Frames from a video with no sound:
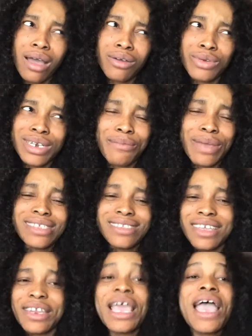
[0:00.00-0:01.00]
what am I
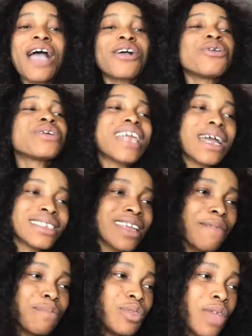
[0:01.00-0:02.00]
saying? And go with that
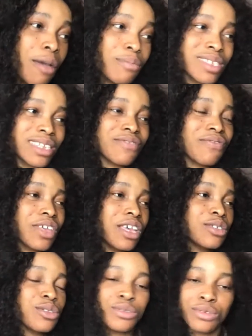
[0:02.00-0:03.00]

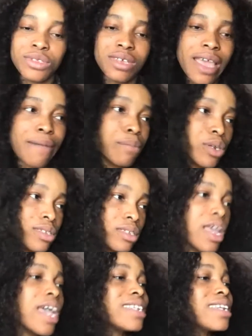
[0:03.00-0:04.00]
certificate to the
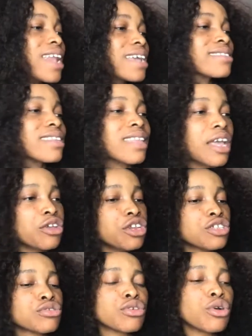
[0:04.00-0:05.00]
embassy. The next thing that you
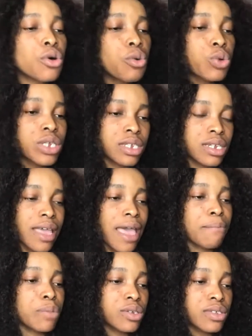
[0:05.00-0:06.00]
need to go with to the
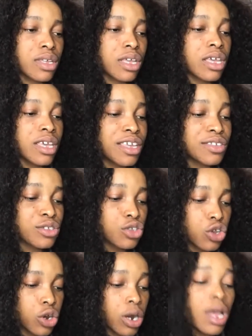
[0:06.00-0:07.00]
embassy is
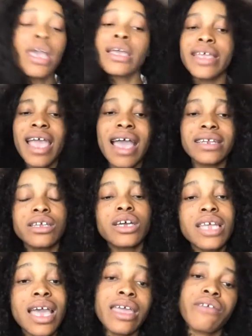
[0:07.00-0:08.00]
and the
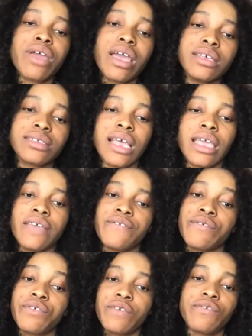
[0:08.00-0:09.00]
other area is like if
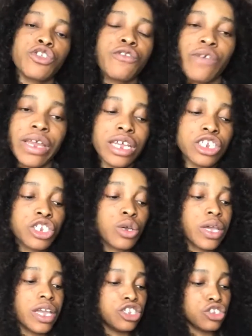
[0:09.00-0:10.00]
they've given you financial
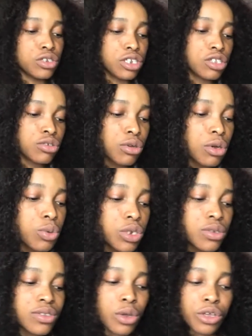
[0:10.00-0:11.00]
aid, you need to go with
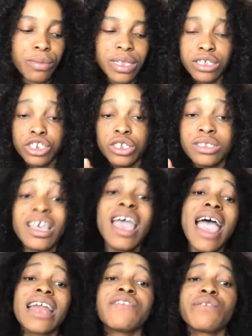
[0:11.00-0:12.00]
those documentations.
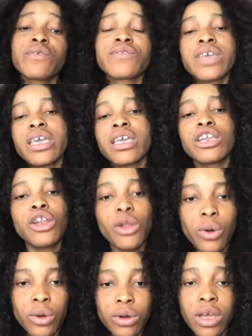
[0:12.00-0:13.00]
And if you've taken
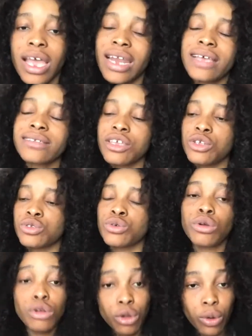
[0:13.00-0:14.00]
loan, let's say you
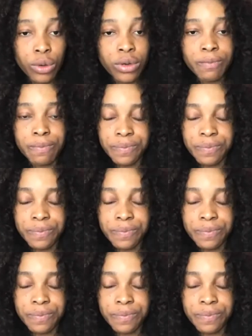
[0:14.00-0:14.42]
took loan,